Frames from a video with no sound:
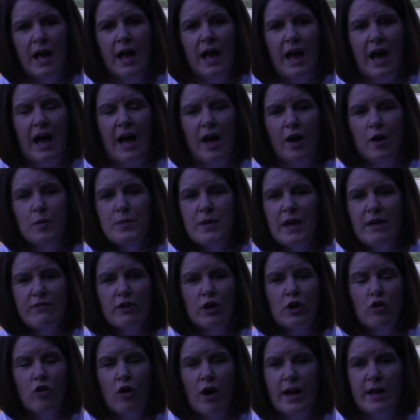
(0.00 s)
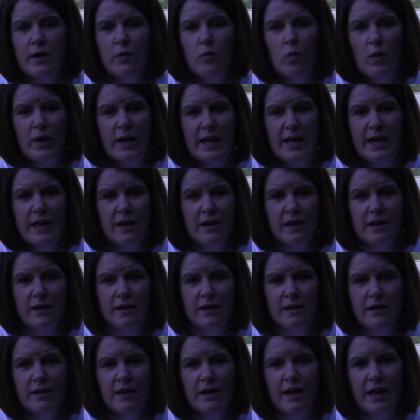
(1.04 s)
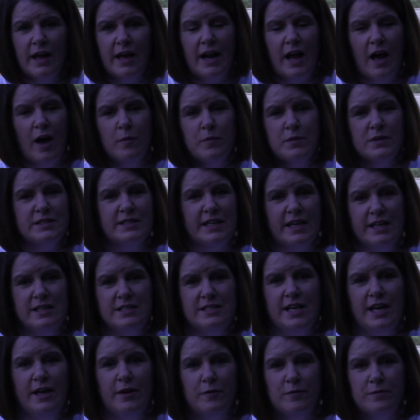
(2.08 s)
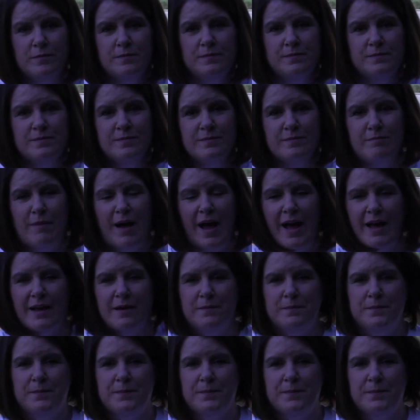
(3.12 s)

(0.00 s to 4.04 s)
I hope you have a great week, and I hope to see you soon. Bye.